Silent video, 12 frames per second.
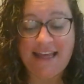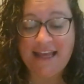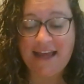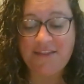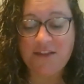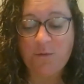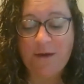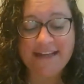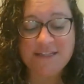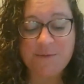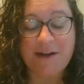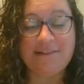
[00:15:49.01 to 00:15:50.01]
and the
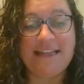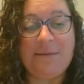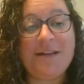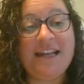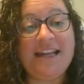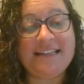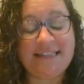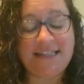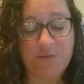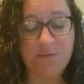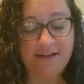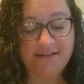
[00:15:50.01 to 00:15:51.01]
ways we are limited as
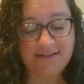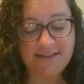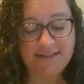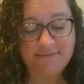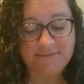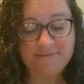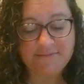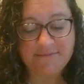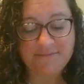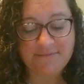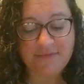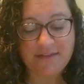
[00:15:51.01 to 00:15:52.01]
humans.
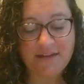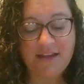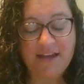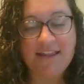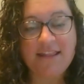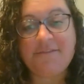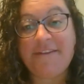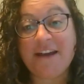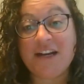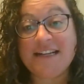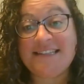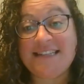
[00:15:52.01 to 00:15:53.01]
The
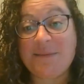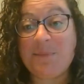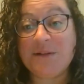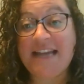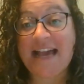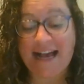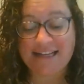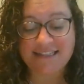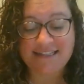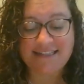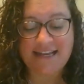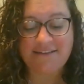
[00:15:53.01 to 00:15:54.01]
very simple
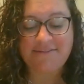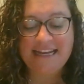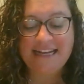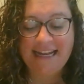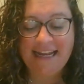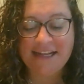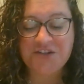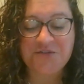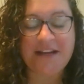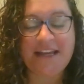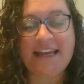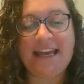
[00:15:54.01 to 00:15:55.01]
tasks of eating and
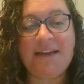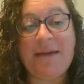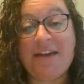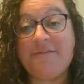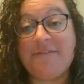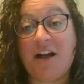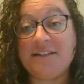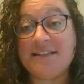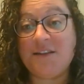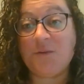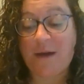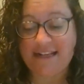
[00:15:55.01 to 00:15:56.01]
drinking may fall to
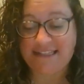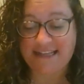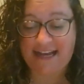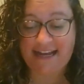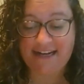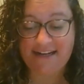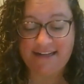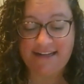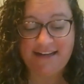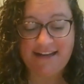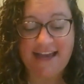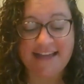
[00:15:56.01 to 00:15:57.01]
the wayside,
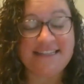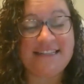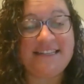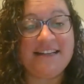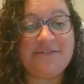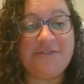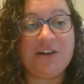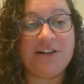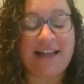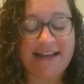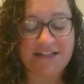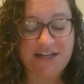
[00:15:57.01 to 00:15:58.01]
as it does for
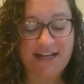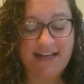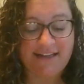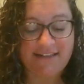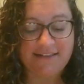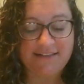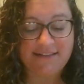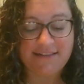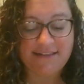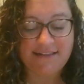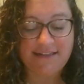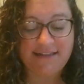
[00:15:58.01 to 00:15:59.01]
Elijah.
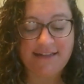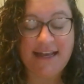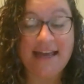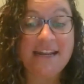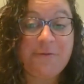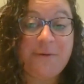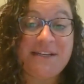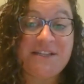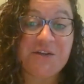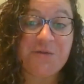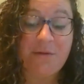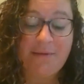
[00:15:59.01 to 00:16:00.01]
And if we
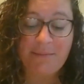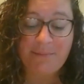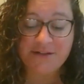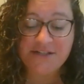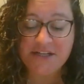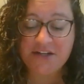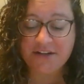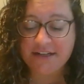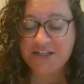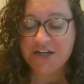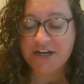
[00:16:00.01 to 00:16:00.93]
do remember to nourish